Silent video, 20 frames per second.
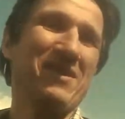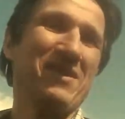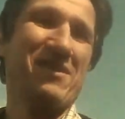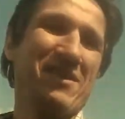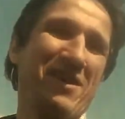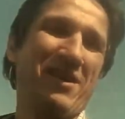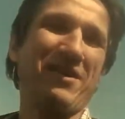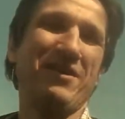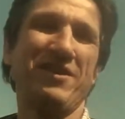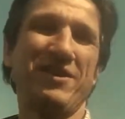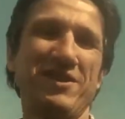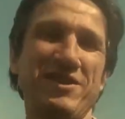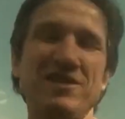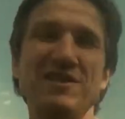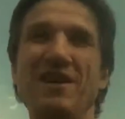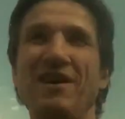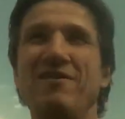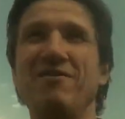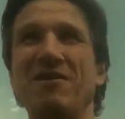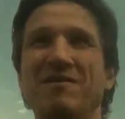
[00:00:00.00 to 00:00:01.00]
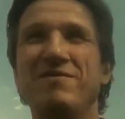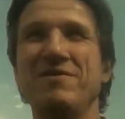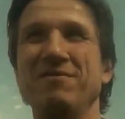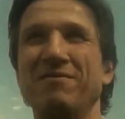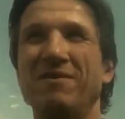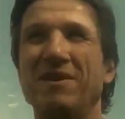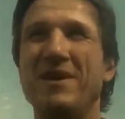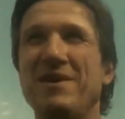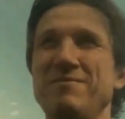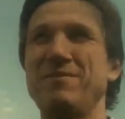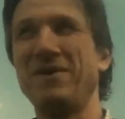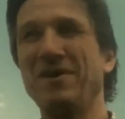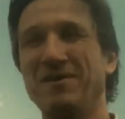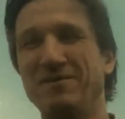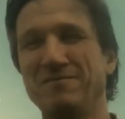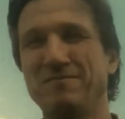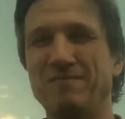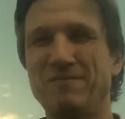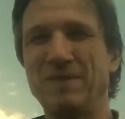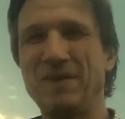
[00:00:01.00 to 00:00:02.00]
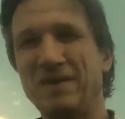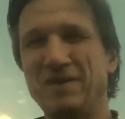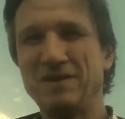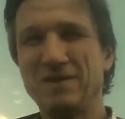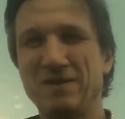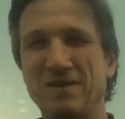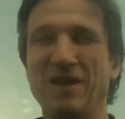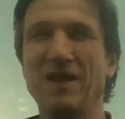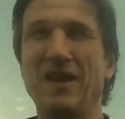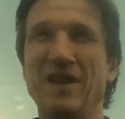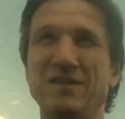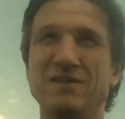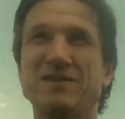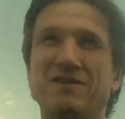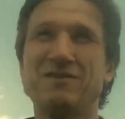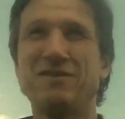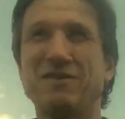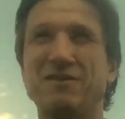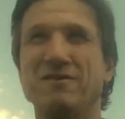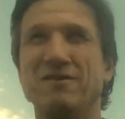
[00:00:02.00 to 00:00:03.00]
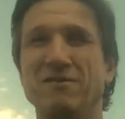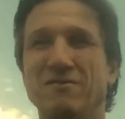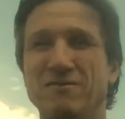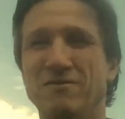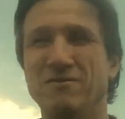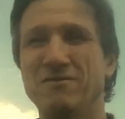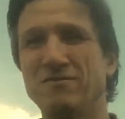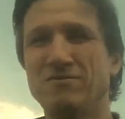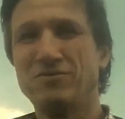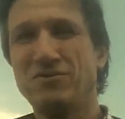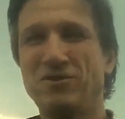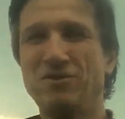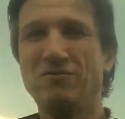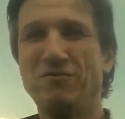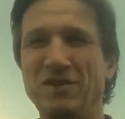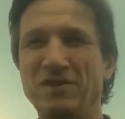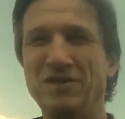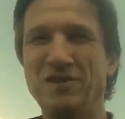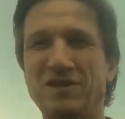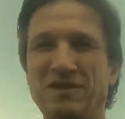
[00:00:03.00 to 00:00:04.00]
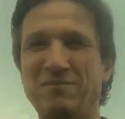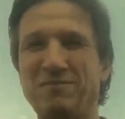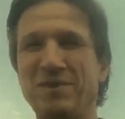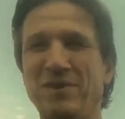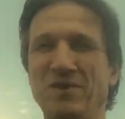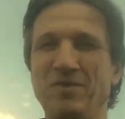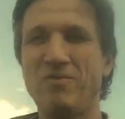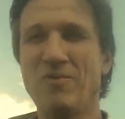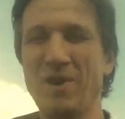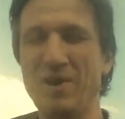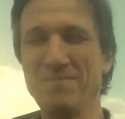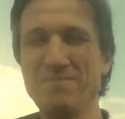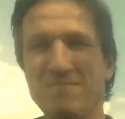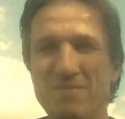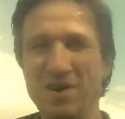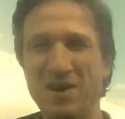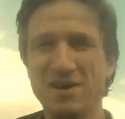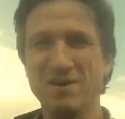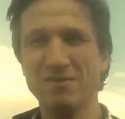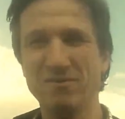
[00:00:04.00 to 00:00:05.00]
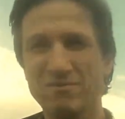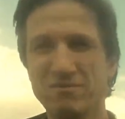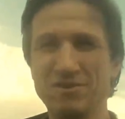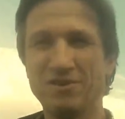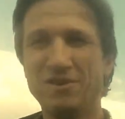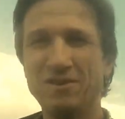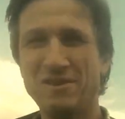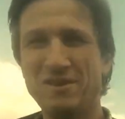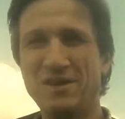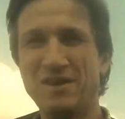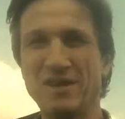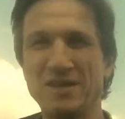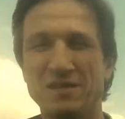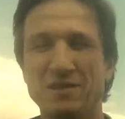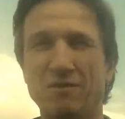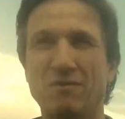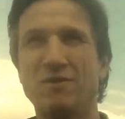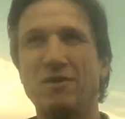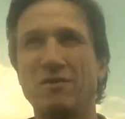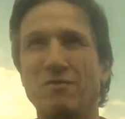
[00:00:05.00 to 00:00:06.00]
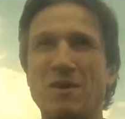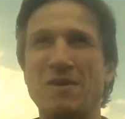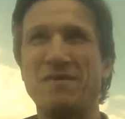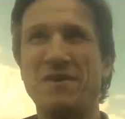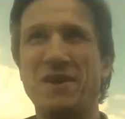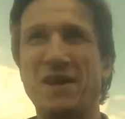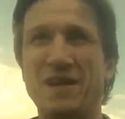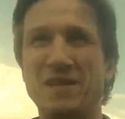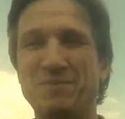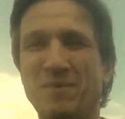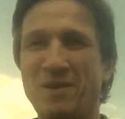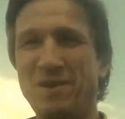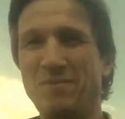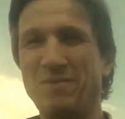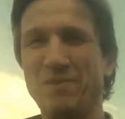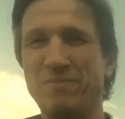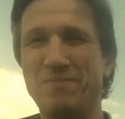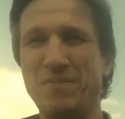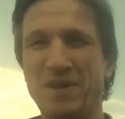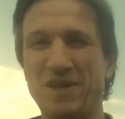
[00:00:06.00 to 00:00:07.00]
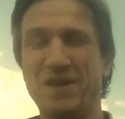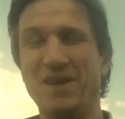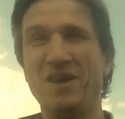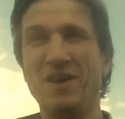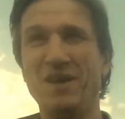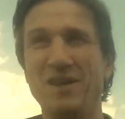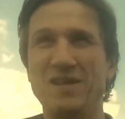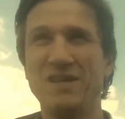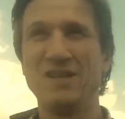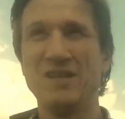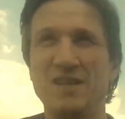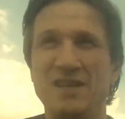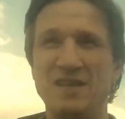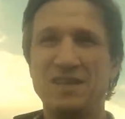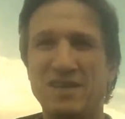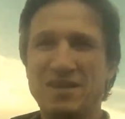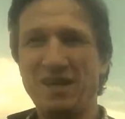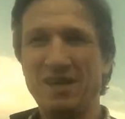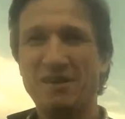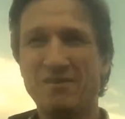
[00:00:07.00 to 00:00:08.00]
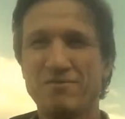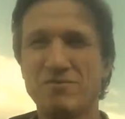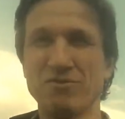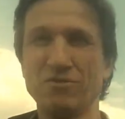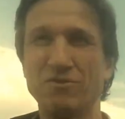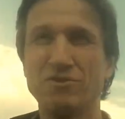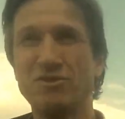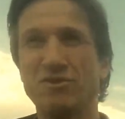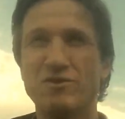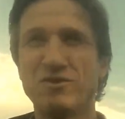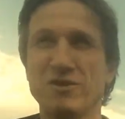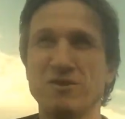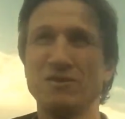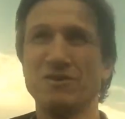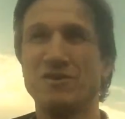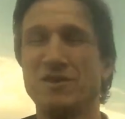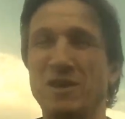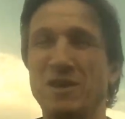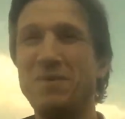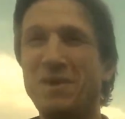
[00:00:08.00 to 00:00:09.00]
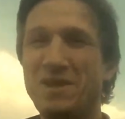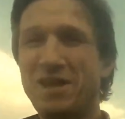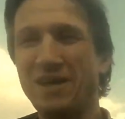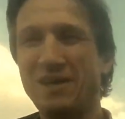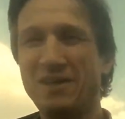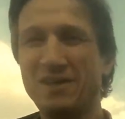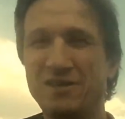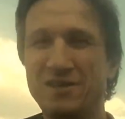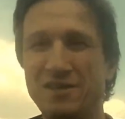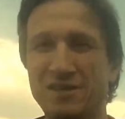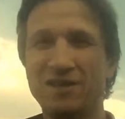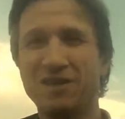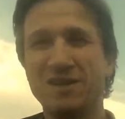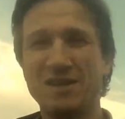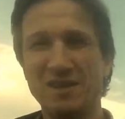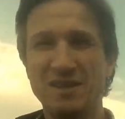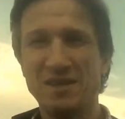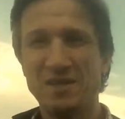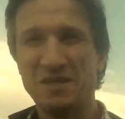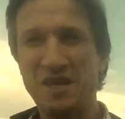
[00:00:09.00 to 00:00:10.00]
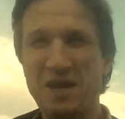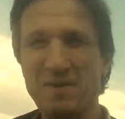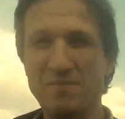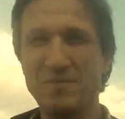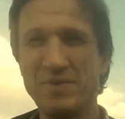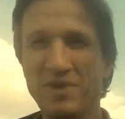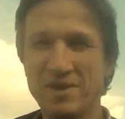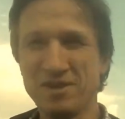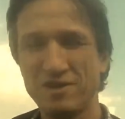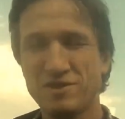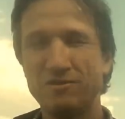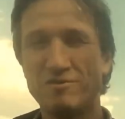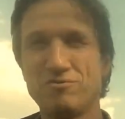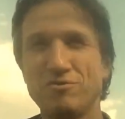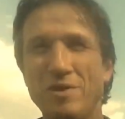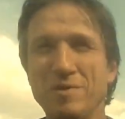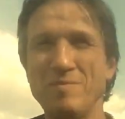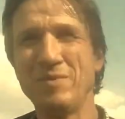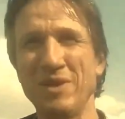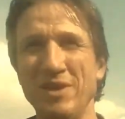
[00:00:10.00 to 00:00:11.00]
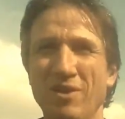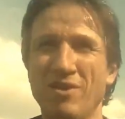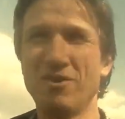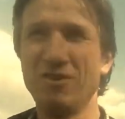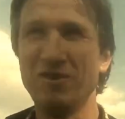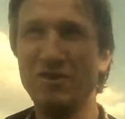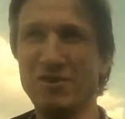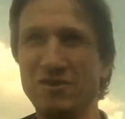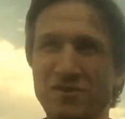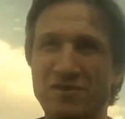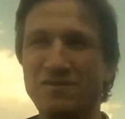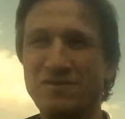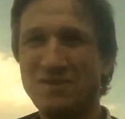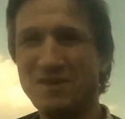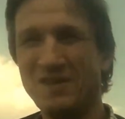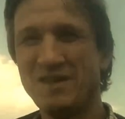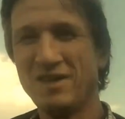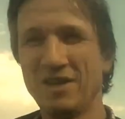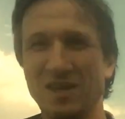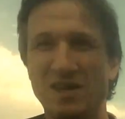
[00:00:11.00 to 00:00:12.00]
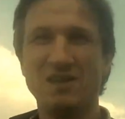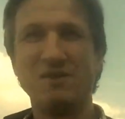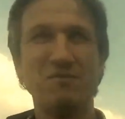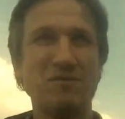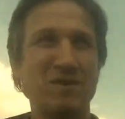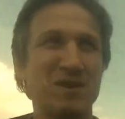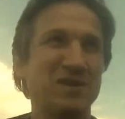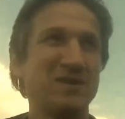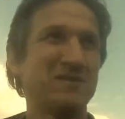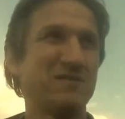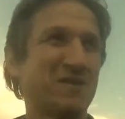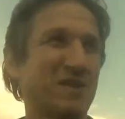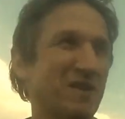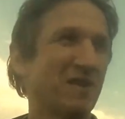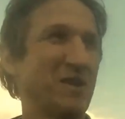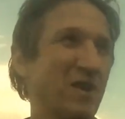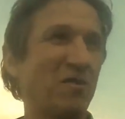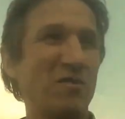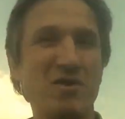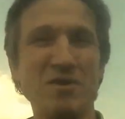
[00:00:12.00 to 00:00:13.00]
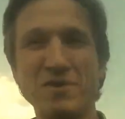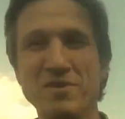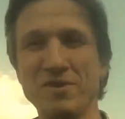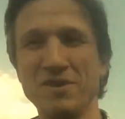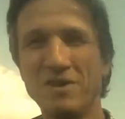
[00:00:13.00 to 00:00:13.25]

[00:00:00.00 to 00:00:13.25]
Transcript: and the snow everywhere. But the last 2 winters have been quite mild, so the weather has been a bit better. And of course, summer days can be extremely hot. Heat waves can go on